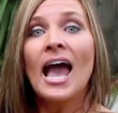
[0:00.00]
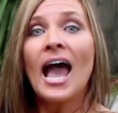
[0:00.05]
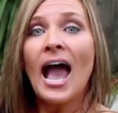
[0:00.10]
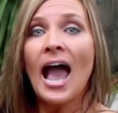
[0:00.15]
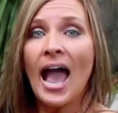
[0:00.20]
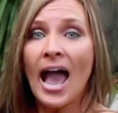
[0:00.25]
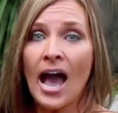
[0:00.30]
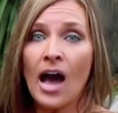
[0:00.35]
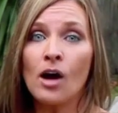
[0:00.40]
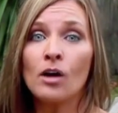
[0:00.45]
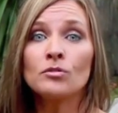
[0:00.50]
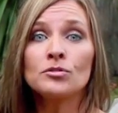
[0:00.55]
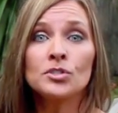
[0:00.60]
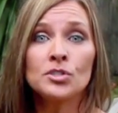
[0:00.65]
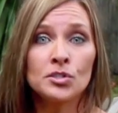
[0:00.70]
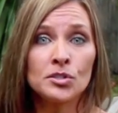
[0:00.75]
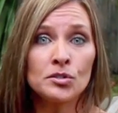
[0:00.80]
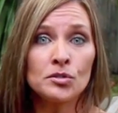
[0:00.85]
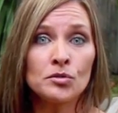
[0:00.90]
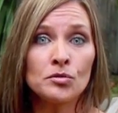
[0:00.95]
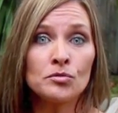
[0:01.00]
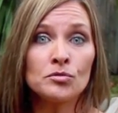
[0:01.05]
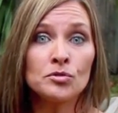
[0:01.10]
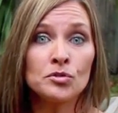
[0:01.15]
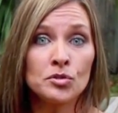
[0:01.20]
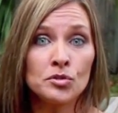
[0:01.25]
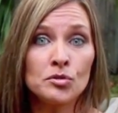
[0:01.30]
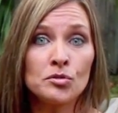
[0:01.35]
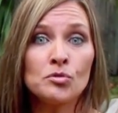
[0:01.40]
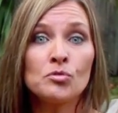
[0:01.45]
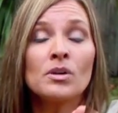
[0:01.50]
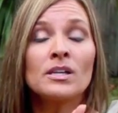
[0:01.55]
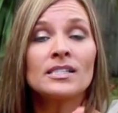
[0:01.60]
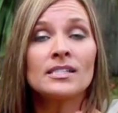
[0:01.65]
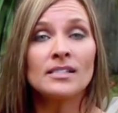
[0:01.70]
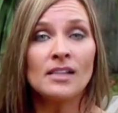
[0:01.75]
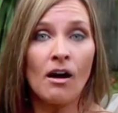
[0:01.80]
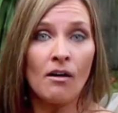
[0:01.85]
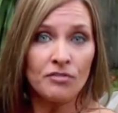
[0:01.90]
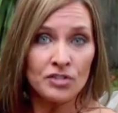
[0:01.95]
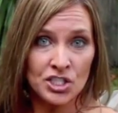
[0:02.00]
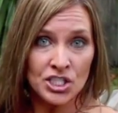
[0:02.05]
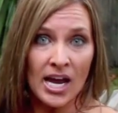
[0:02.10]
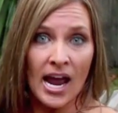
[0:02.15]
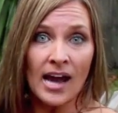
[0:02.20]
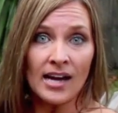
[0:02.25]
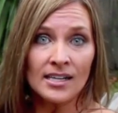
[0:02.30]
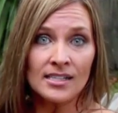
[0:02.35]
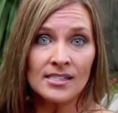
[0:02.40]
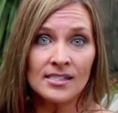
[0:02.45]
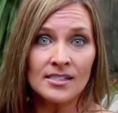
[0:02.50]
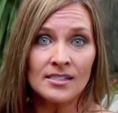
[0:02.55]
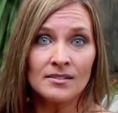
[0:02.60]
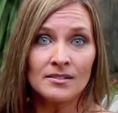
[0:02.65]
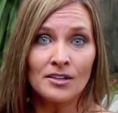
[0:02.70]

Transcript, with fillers: how to do self checks.